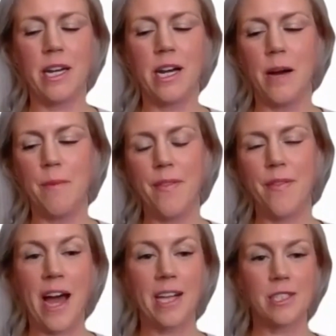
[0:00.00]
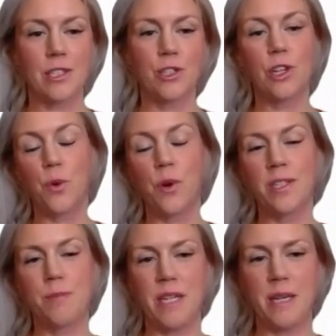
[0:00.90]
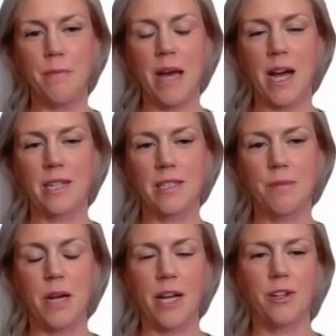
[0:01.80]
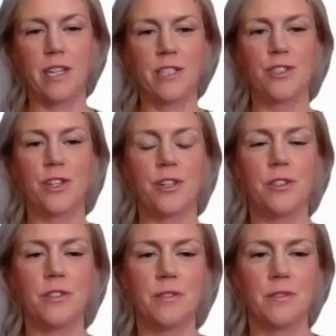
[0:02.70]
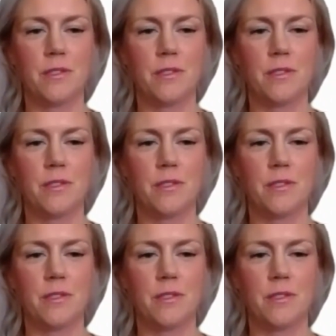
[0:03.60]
and that's going to be impacted by your internal